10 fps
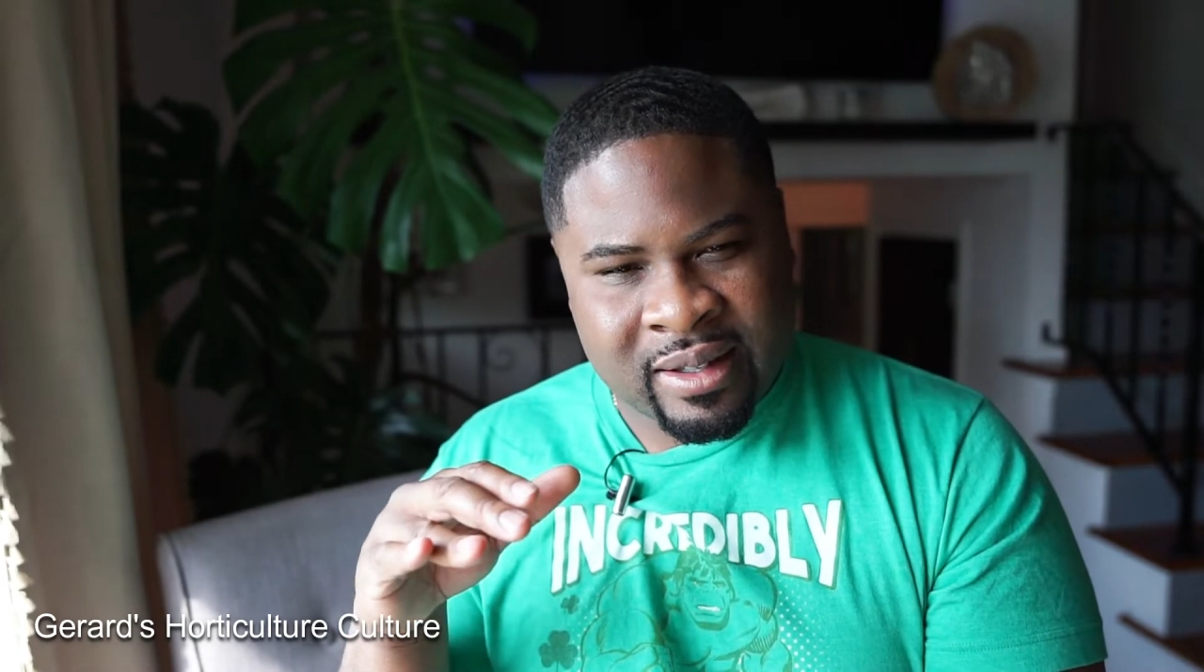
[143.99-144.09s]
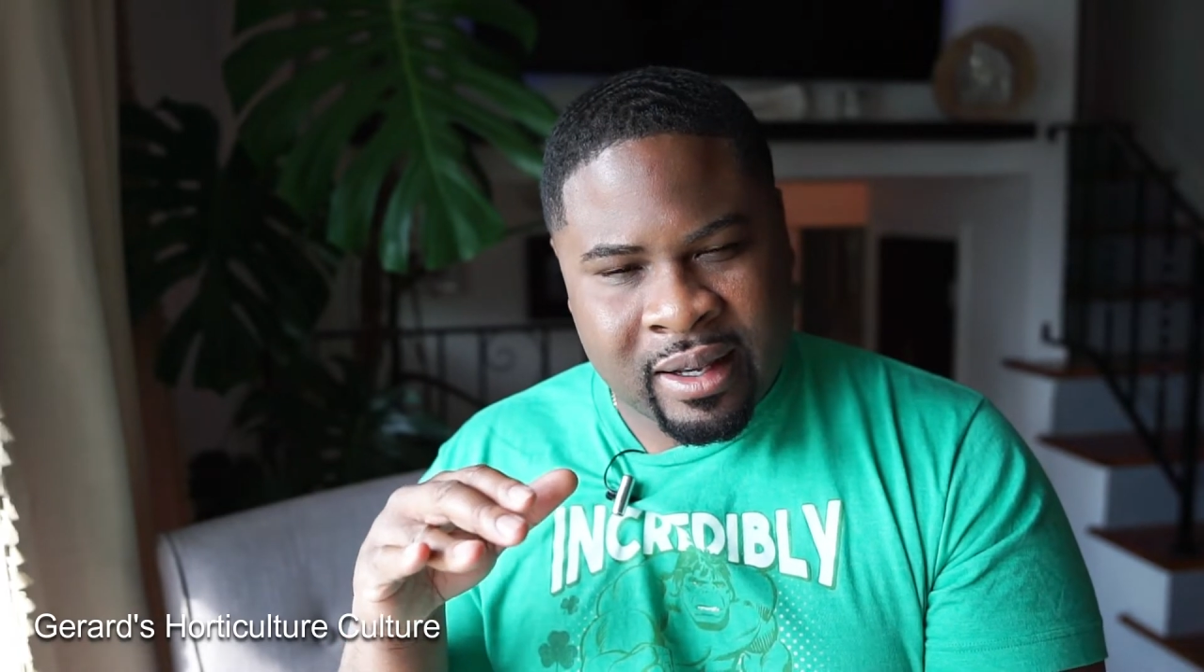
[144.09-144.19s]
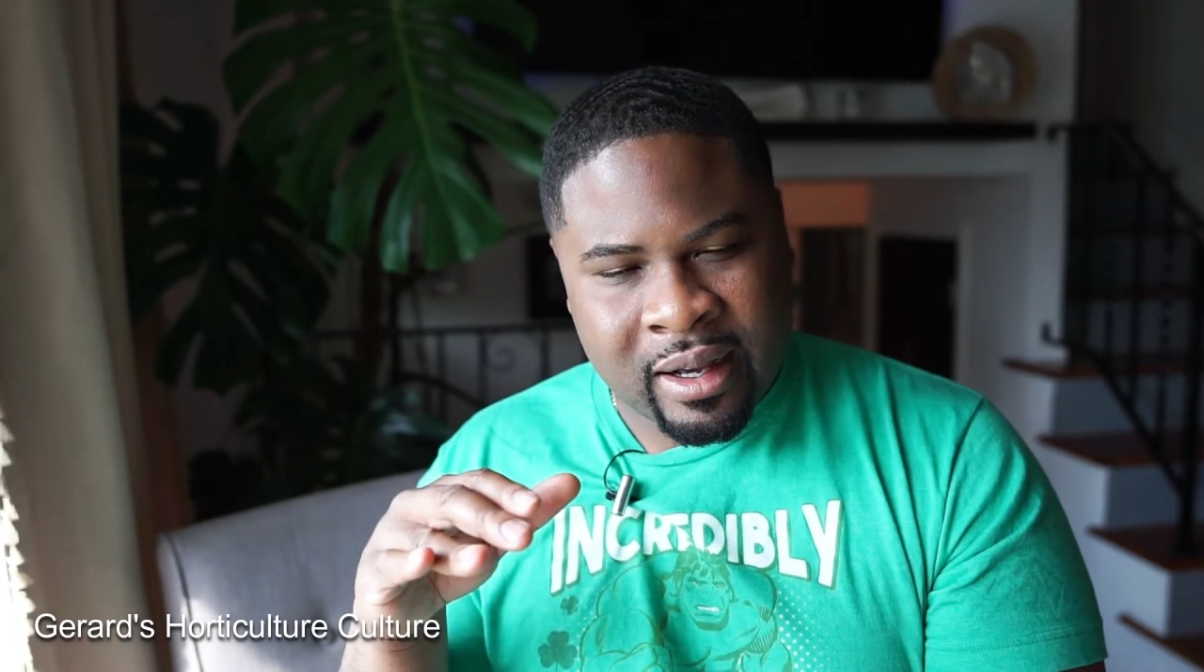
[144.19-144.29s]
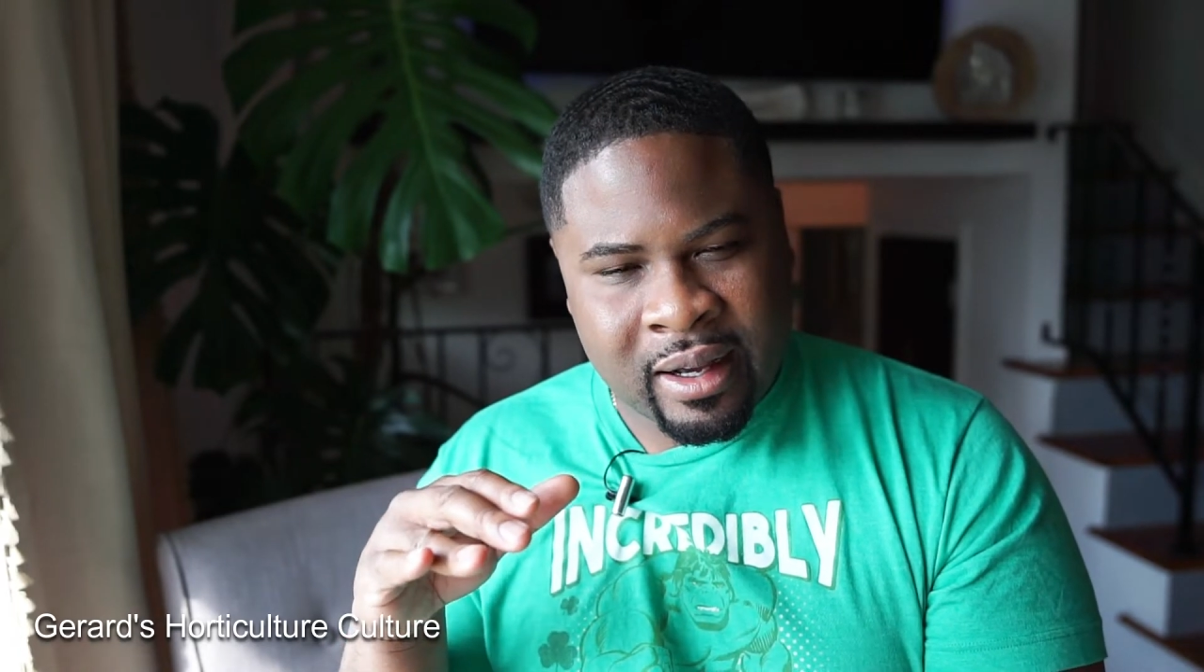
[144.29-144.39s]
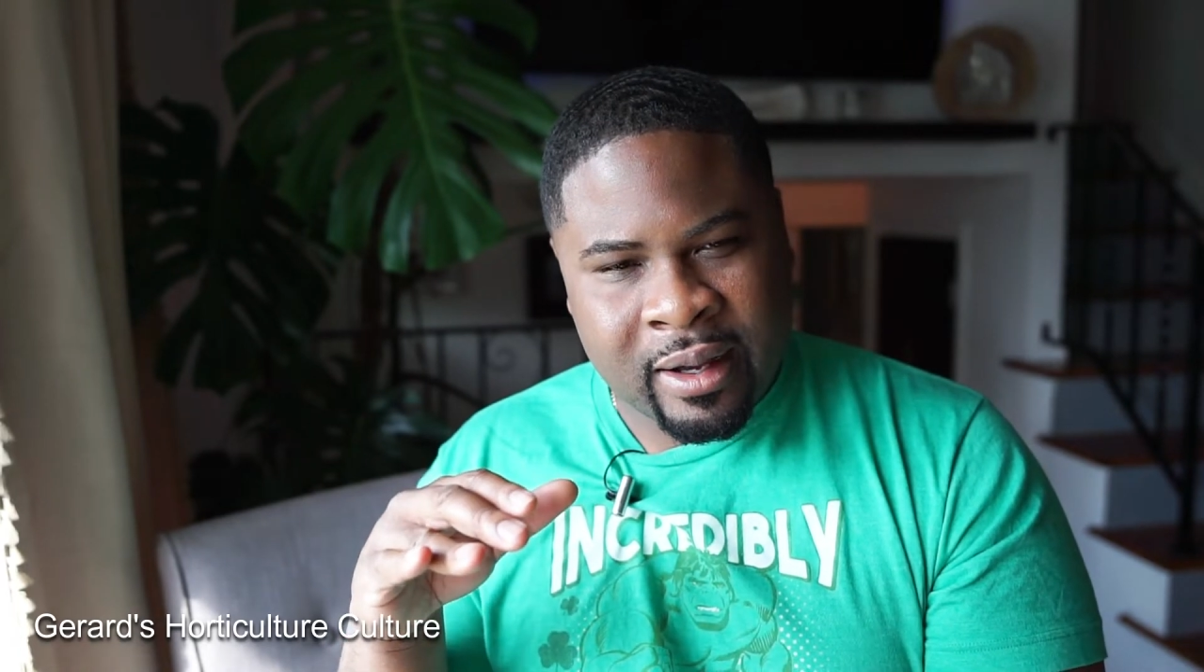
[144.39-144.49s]

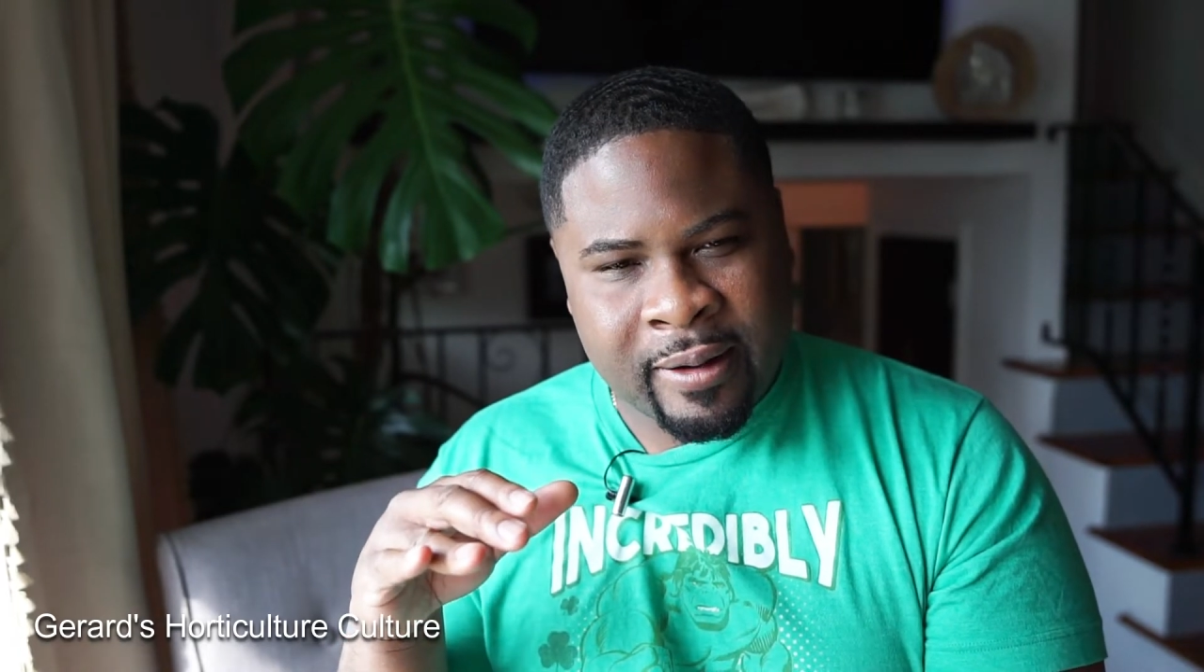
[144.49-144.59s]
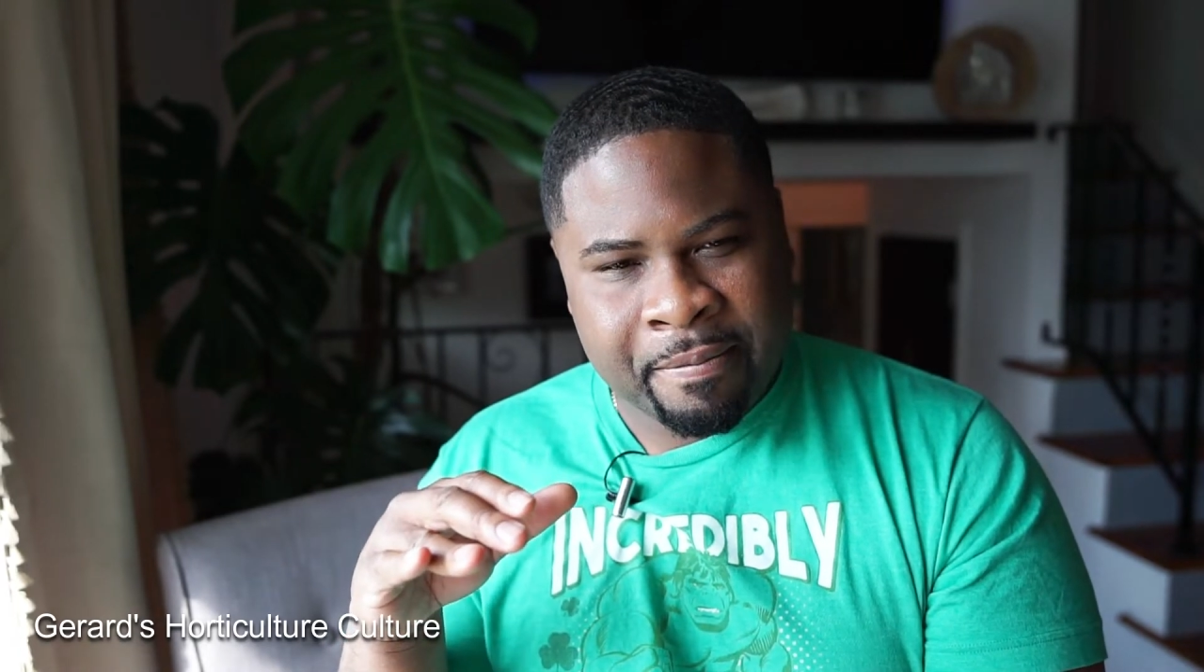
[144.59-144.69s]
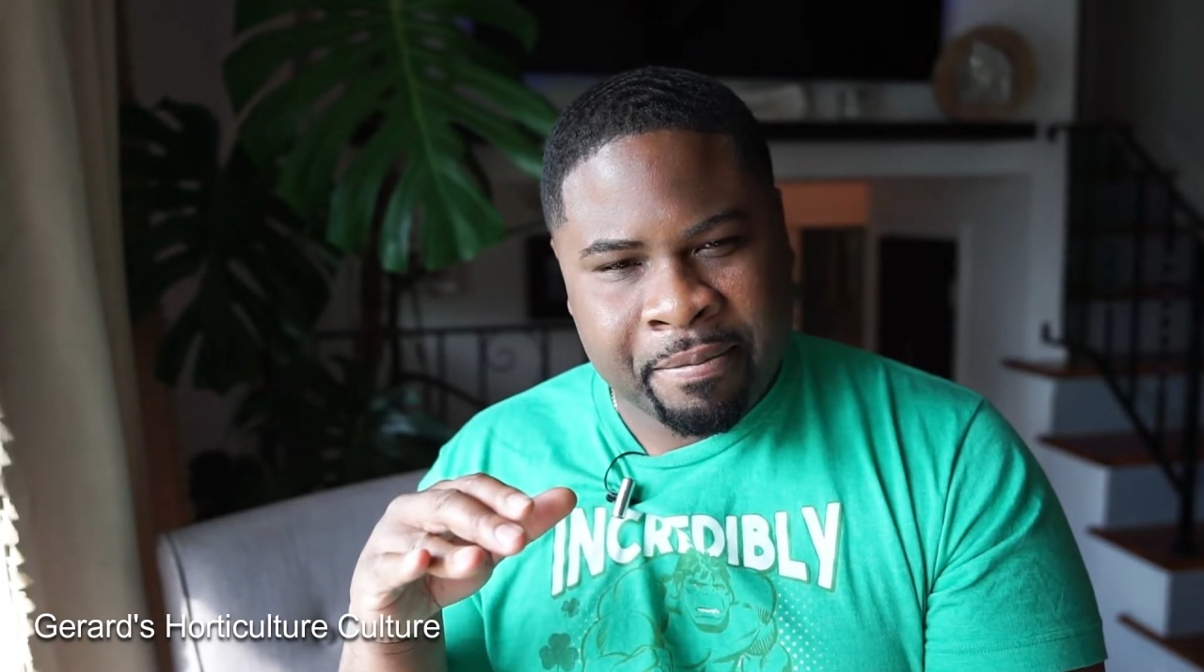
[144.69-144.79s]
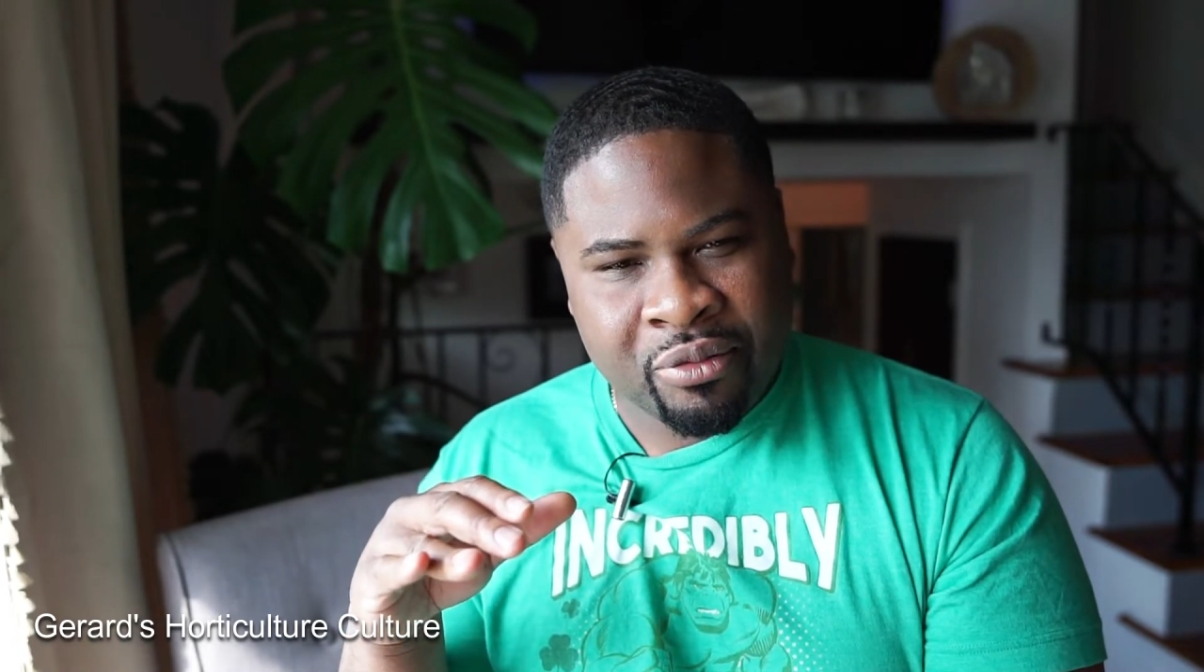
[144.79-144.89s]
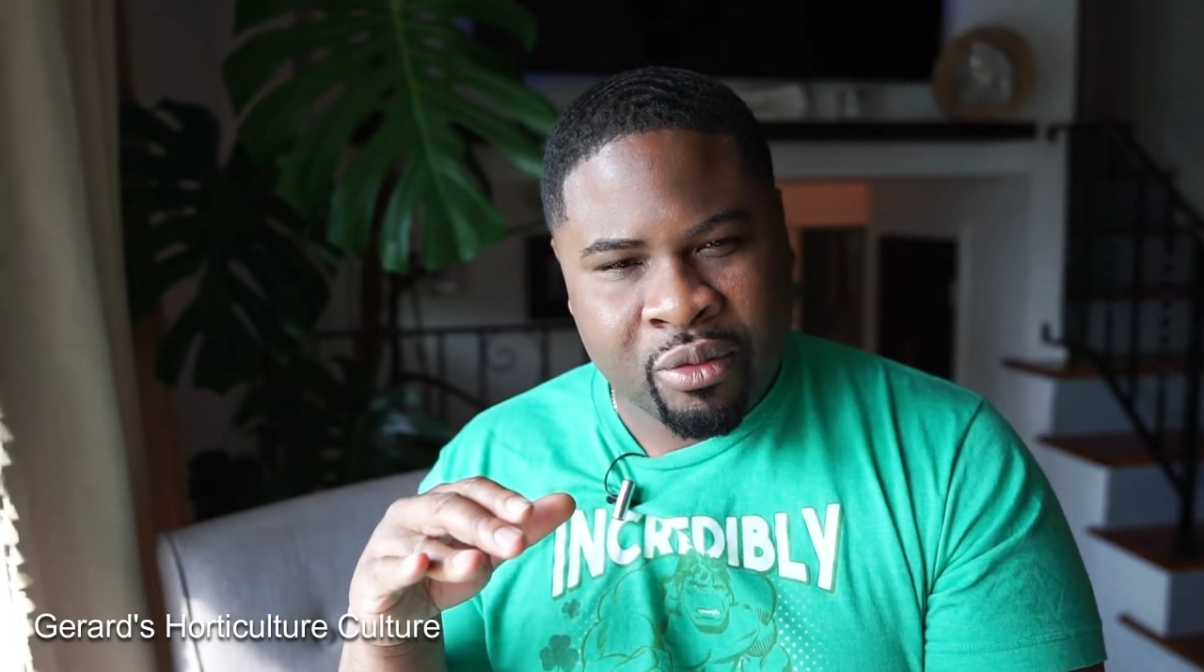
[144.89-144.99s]

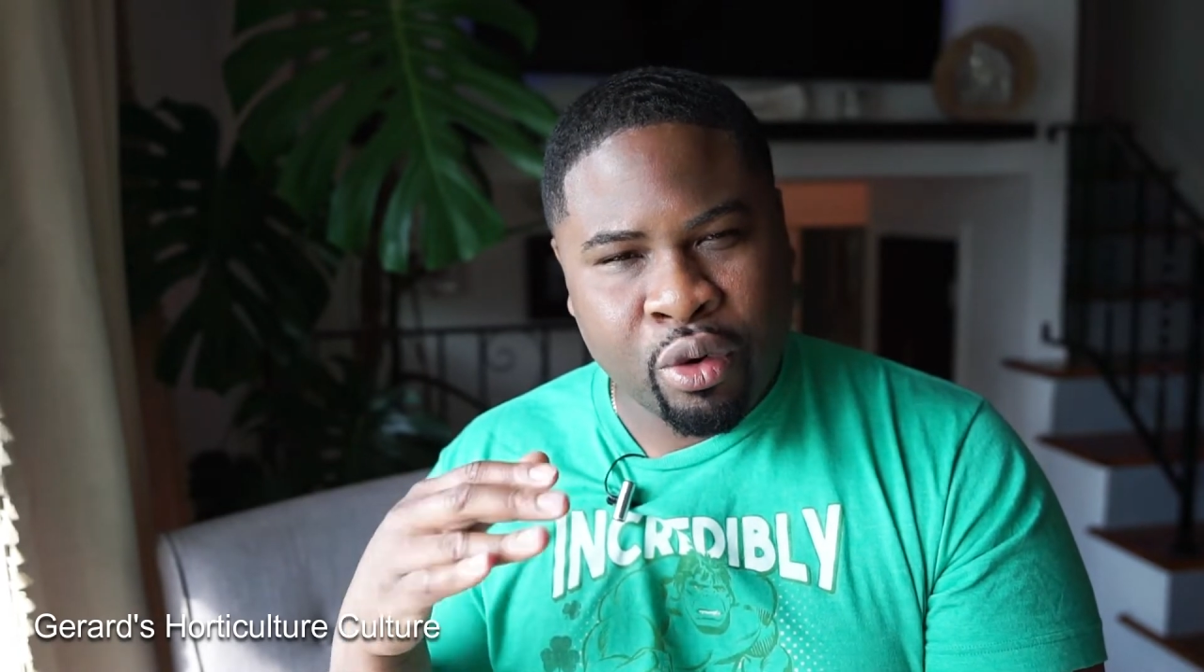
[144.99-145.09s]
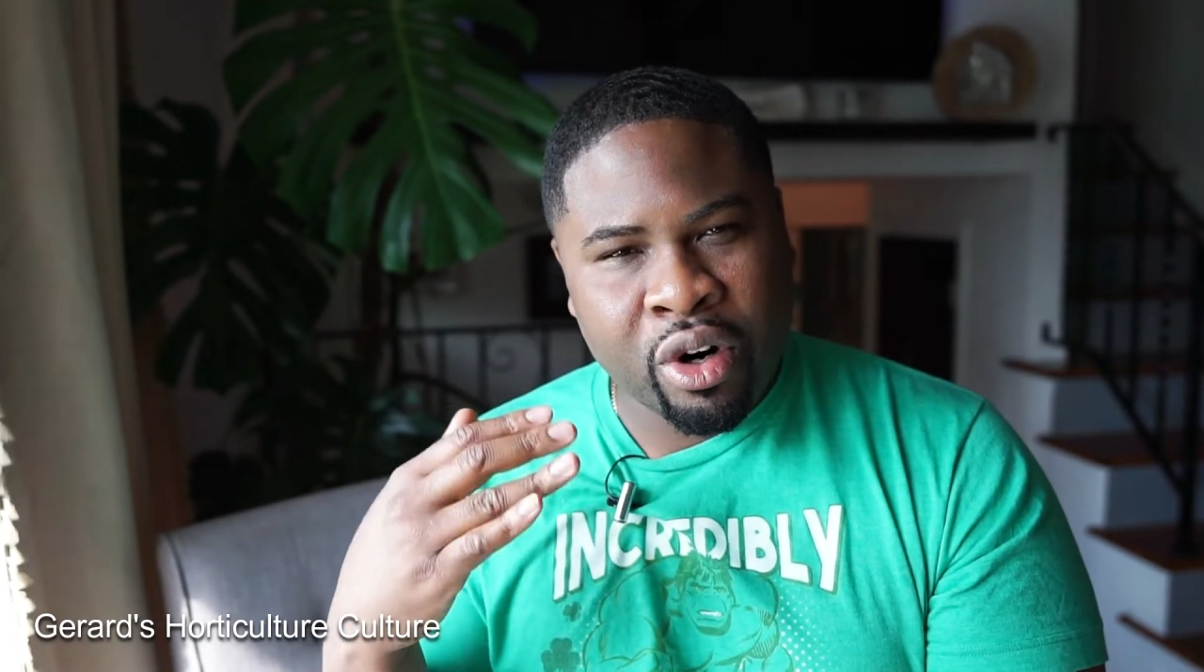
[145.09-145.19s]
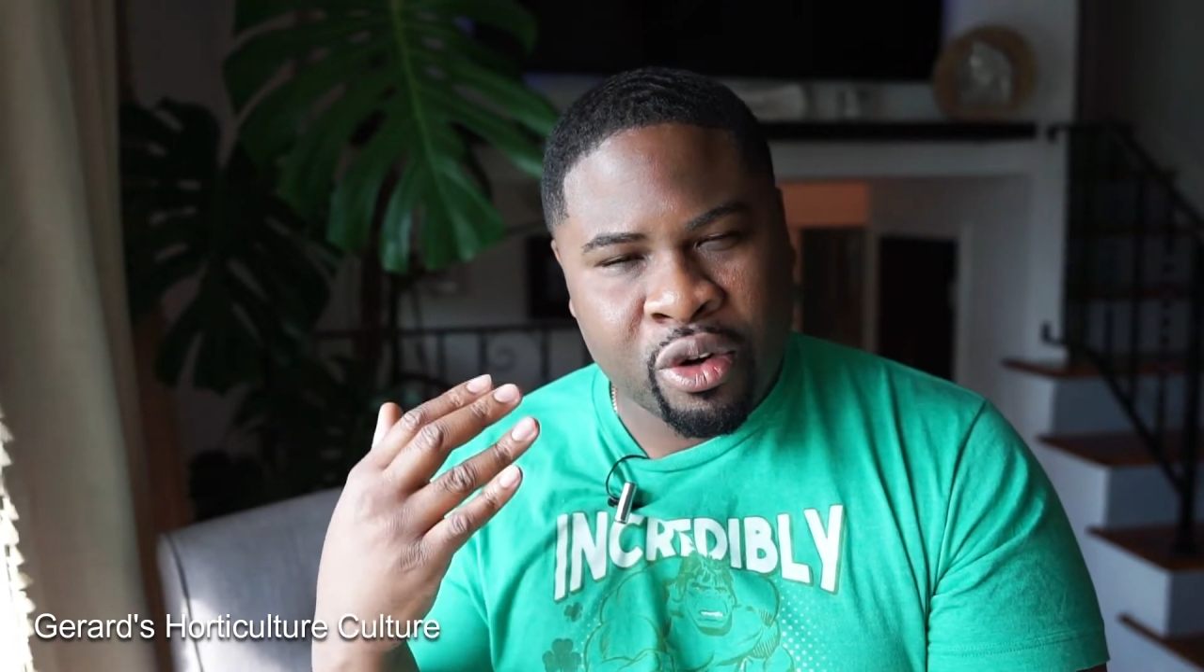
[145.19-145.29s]
one